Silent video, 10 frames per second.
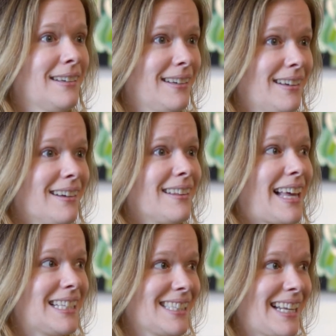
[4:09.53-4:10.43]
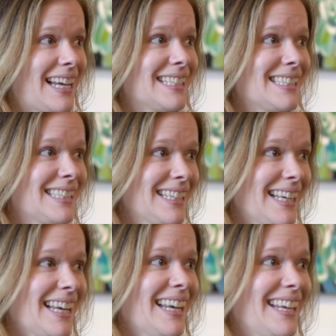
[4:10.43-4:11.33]
that's nice.
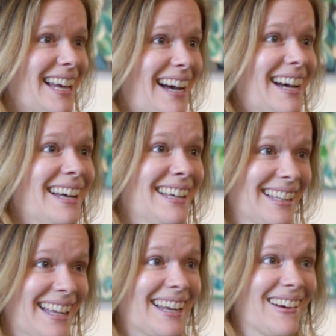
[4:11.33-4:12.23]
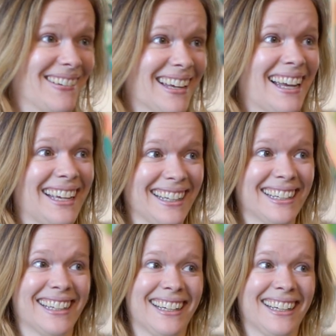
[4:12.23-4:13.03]
Yeah, like, okay.